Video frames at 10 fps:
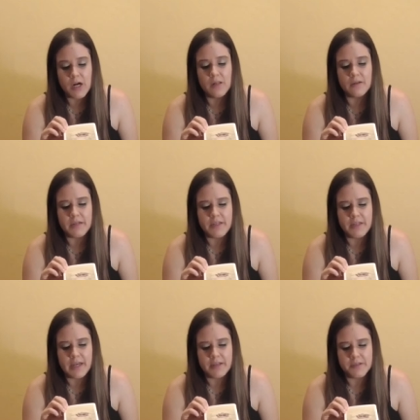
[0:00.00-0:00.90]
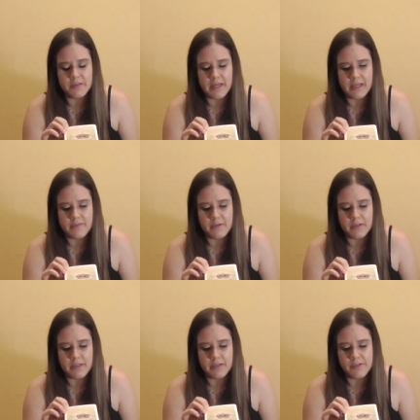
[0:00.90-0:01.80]
colored in yet, so like if you
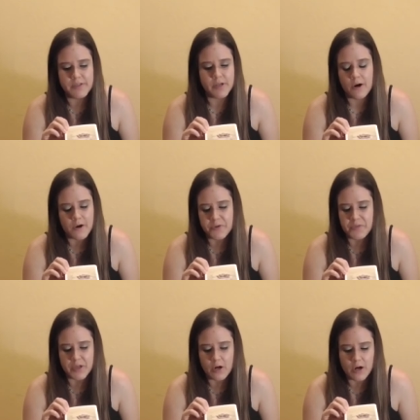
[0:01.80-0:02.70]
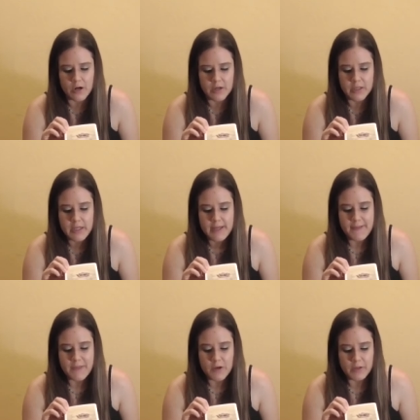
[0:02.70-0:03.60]
look at just the art of the card,
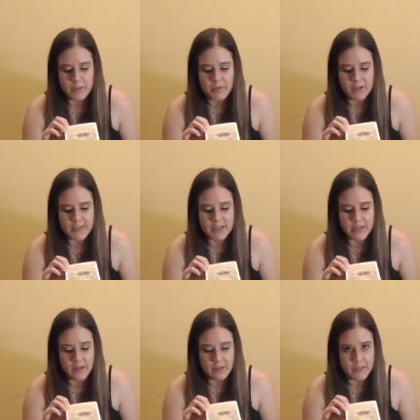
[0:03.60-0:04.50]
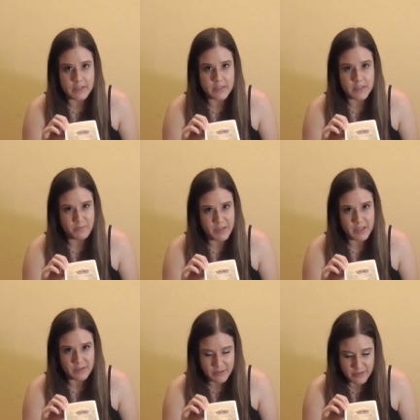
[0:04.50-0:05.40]
the only part that's colored in is the
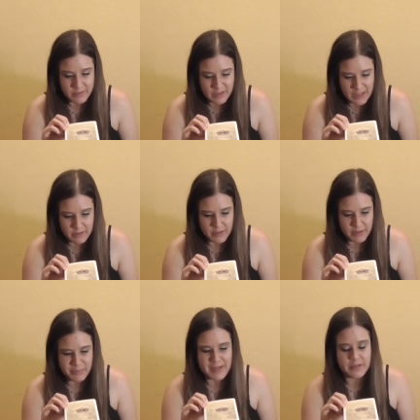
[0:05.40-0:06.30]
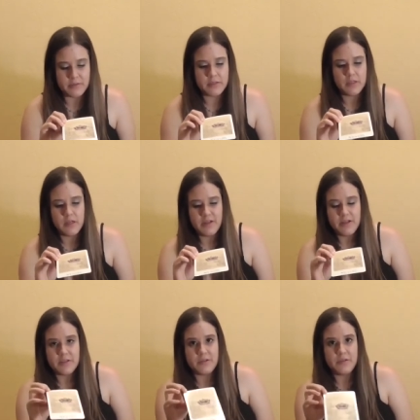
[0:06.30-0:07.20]
pink lotus flower and the mouse.
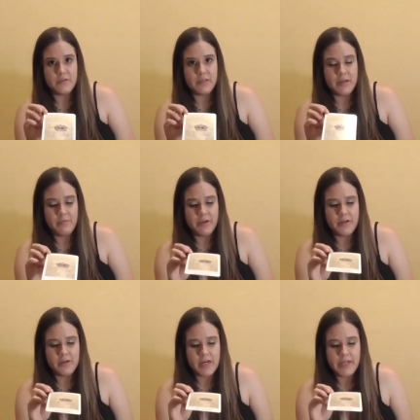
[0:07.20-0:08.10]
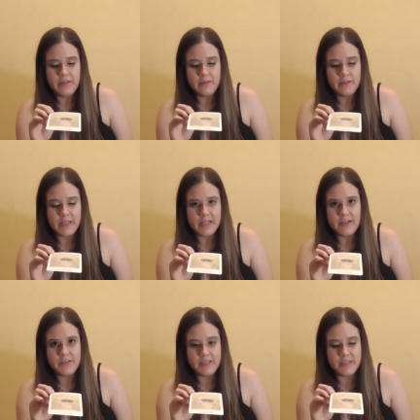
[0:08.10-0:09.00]
So Libra, you're kind of looking
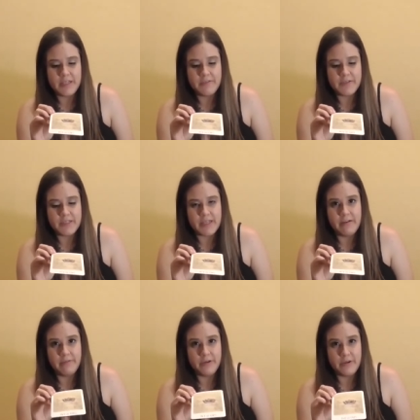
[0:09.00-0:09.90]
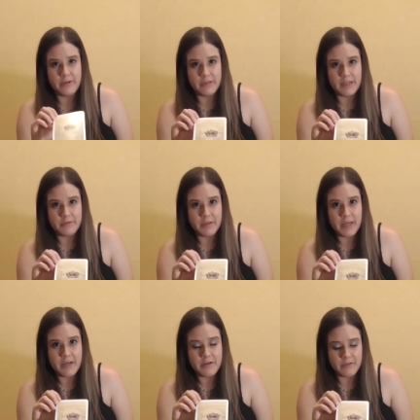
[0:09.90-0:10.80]
out to see if it's safe for you to love
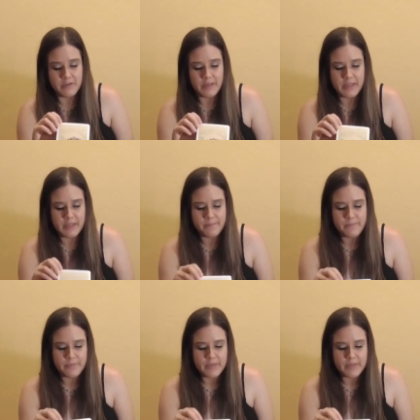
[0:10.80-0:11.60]
again. You're looking